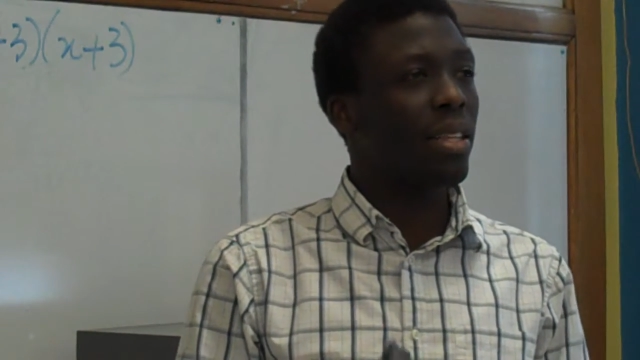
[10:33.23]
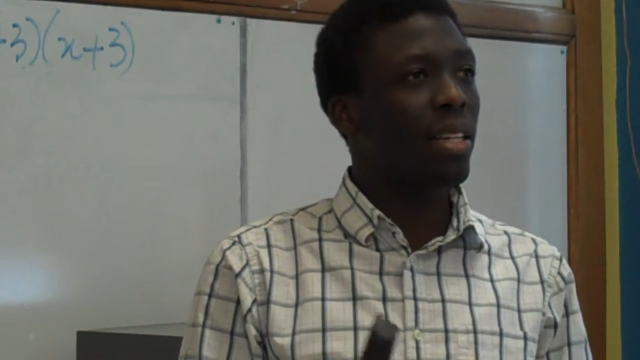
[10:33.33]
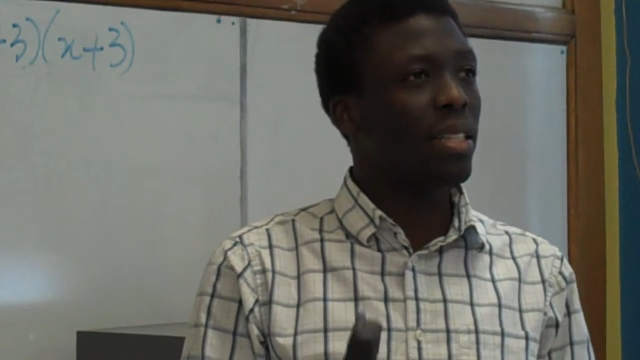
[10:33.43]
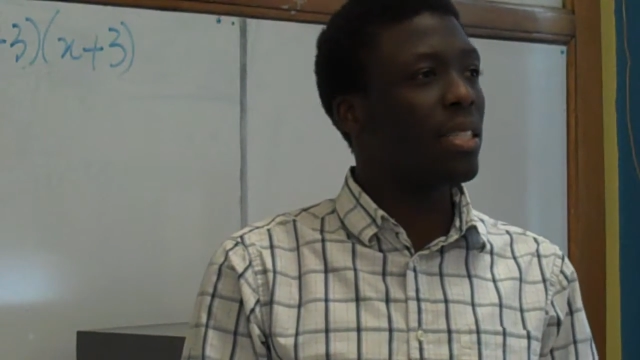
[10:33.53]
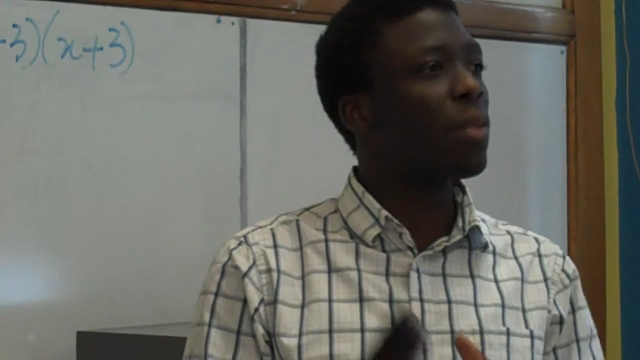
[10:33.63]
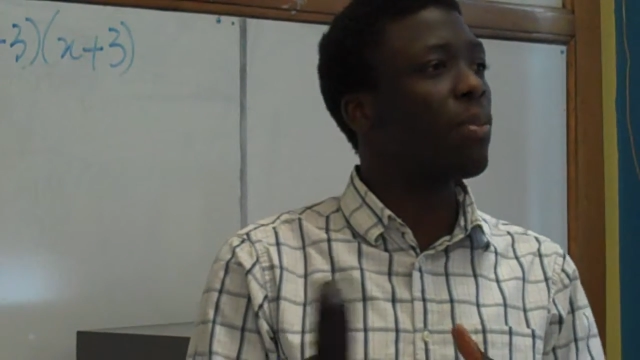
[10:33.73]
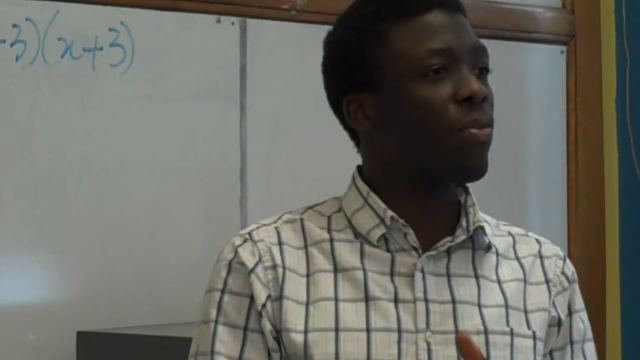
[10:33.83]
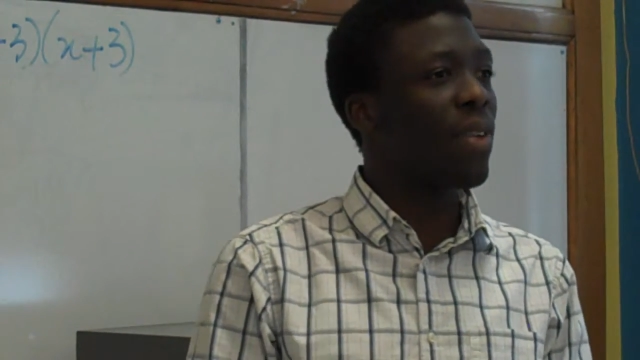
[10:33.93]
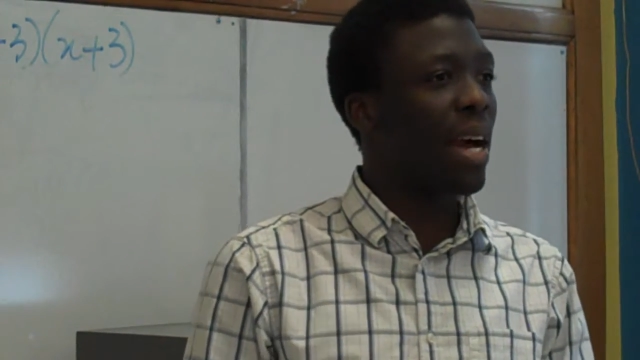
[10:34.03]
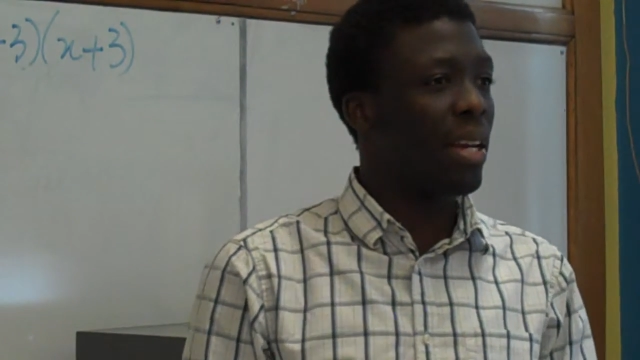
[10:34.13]
think it's
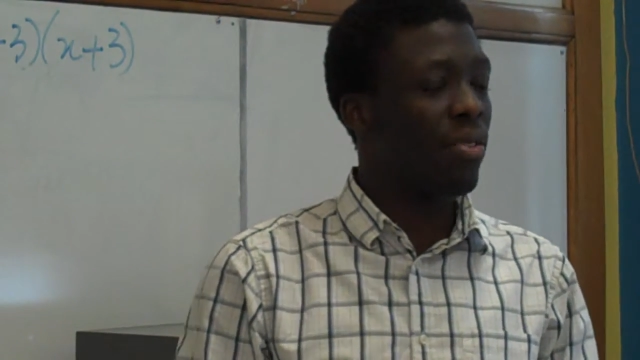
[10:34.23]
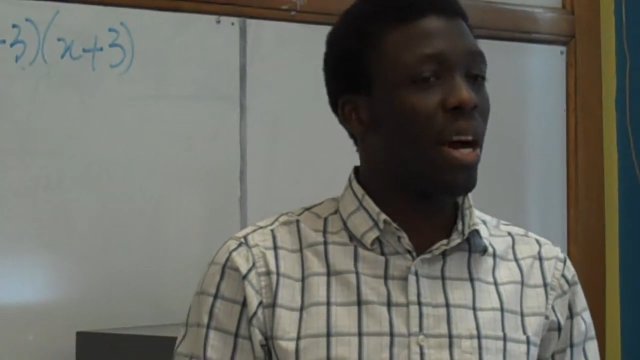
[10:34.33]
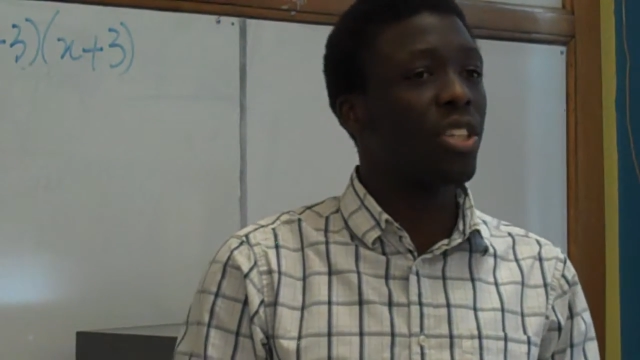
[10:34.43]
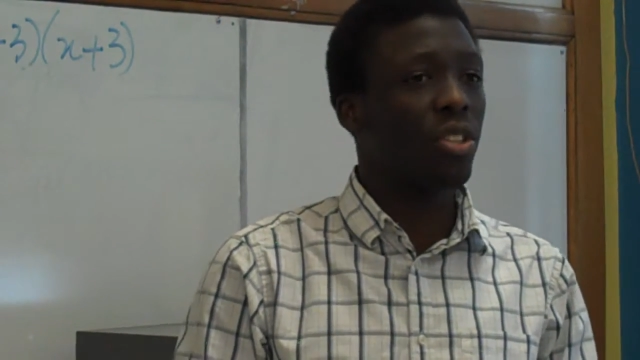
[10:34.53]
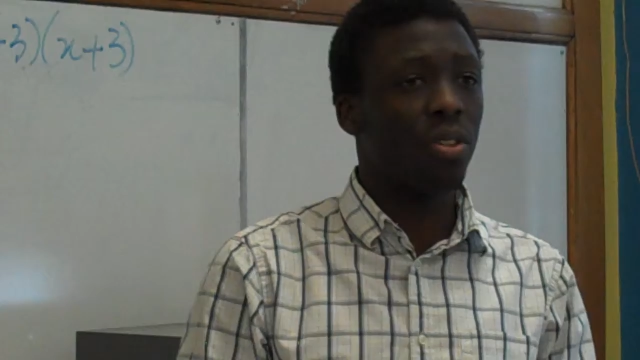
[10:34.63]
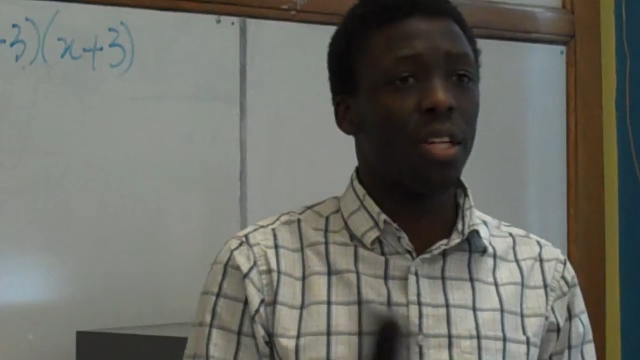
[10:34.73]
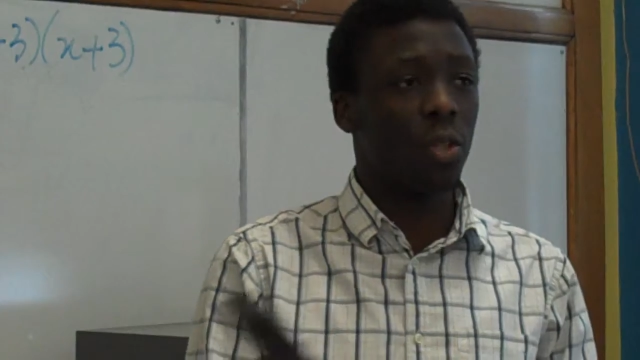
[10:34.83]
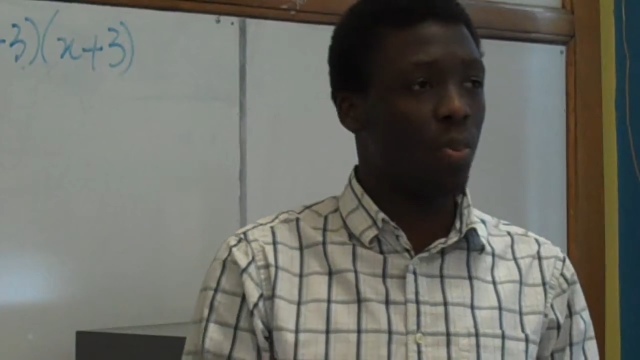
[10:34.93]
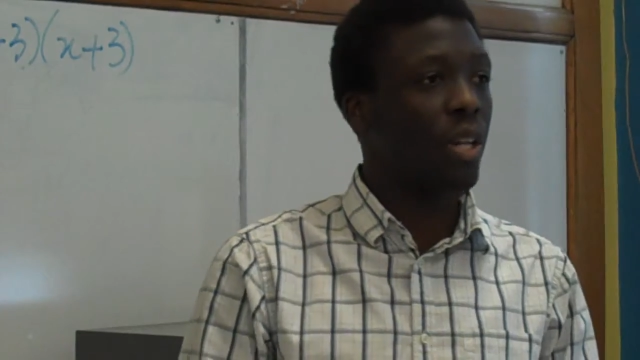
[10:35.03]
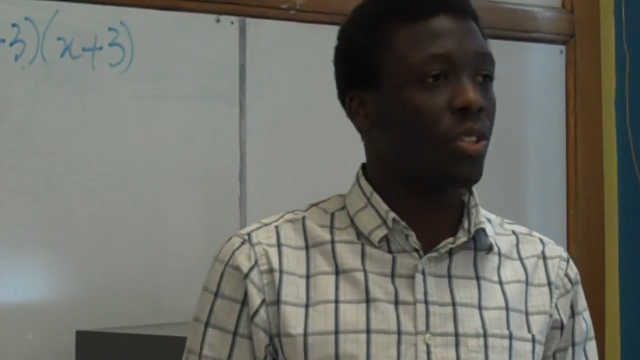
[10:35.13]
simplifying rational
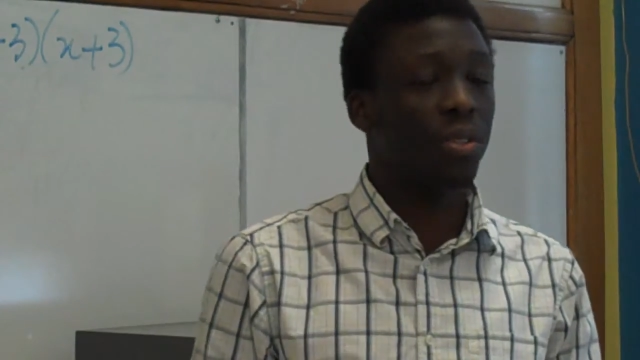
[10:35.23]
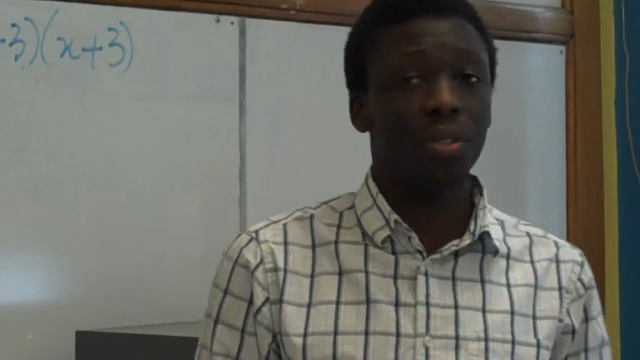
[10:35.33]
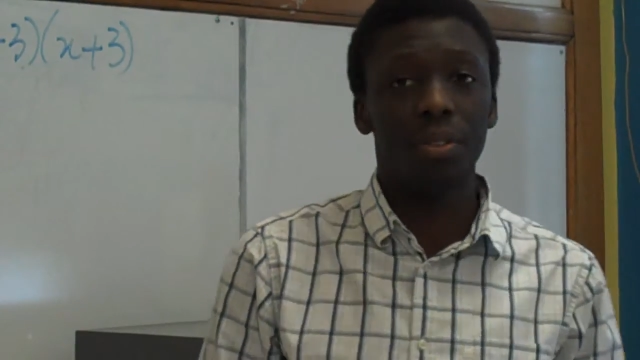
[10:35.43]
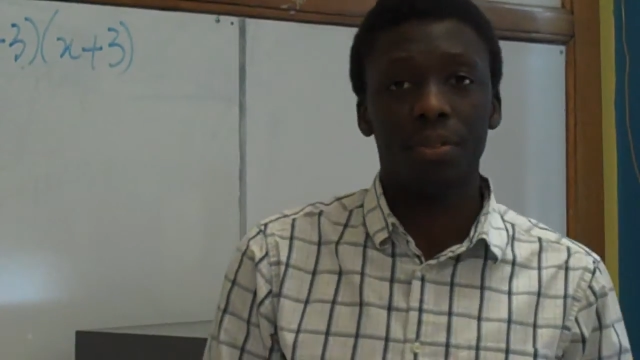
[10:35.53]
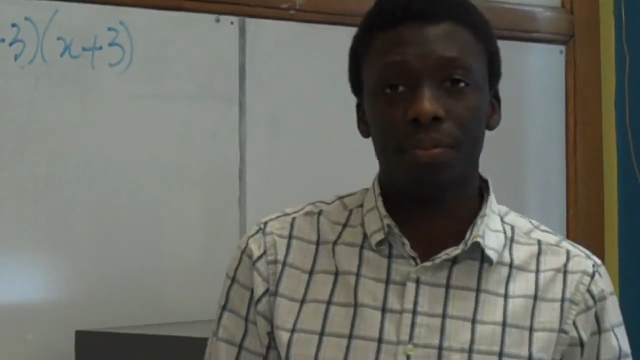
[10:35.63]
expressions.